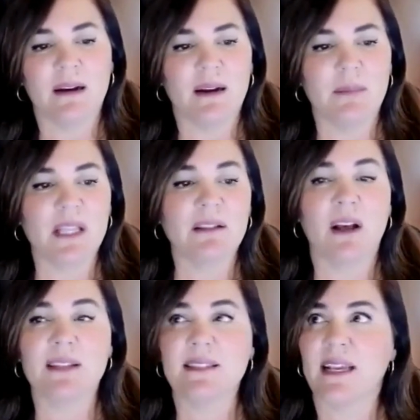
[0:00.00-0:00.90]
In
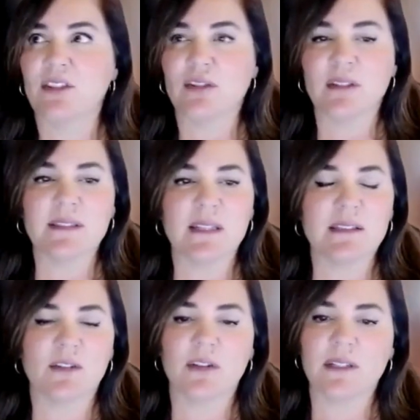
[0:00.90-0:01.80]
Los Angeles,
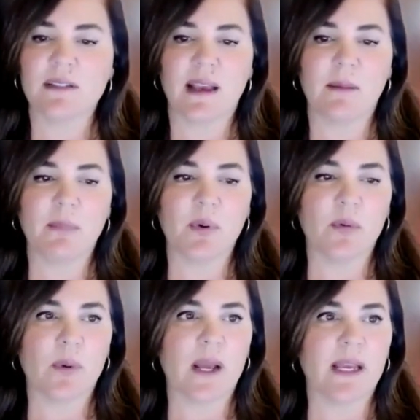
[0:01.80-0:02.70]
as a good
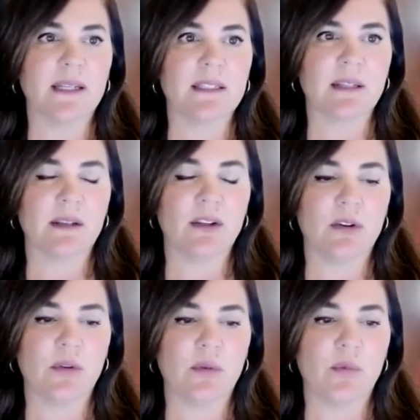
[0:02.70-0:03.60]
example, right?
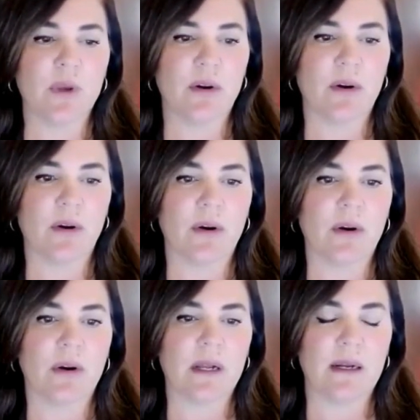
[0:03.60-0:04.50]
We
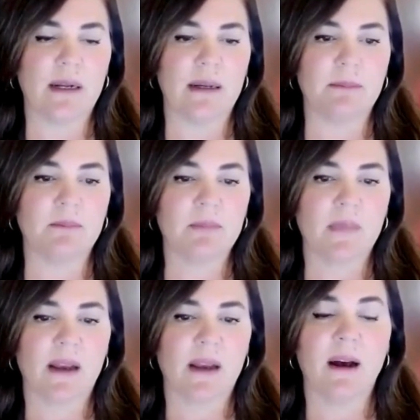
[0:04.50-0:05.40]
are
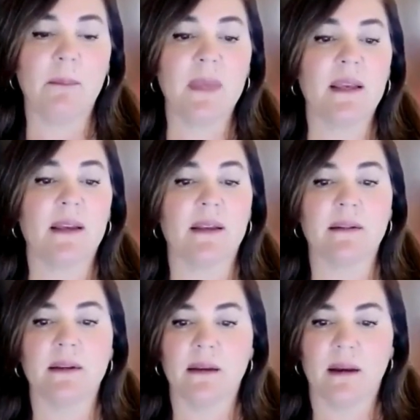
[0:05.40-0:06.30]

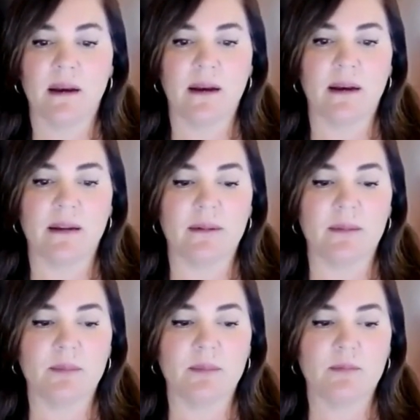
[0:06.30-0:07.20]
amid
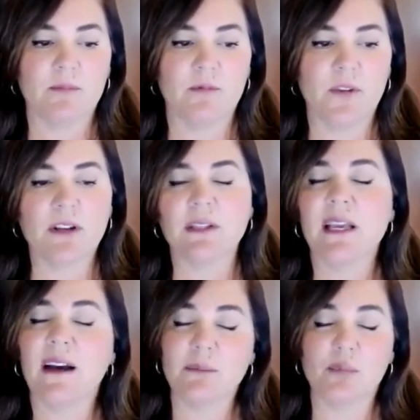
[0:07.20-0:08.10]

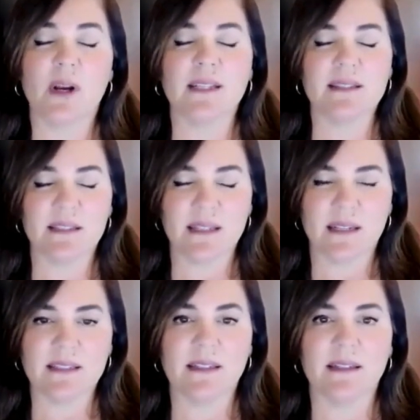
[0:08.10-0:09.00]
fairly
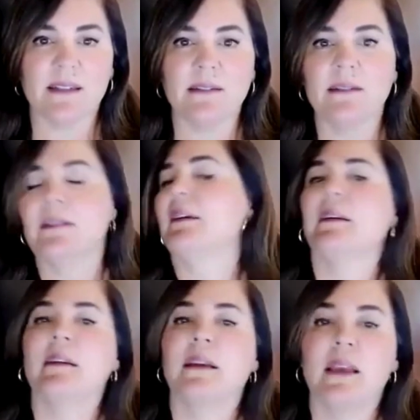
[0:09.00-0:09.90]
unprecedented
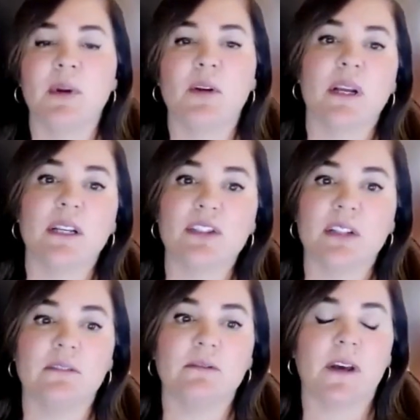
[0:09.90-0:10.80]

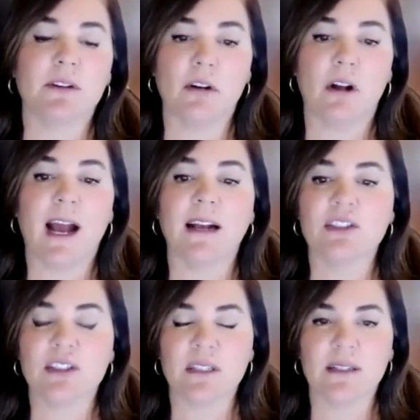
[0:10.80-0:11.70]
immigration federal
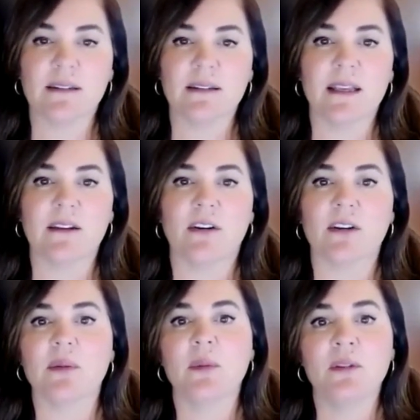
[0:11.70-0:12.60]
action in our
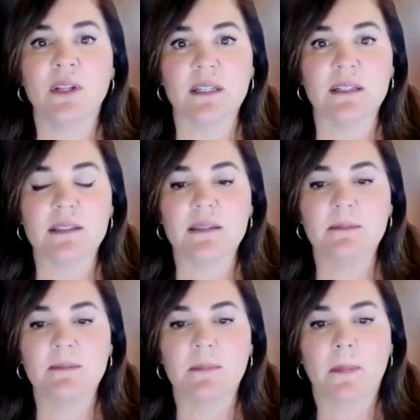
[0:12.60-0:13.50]
communities.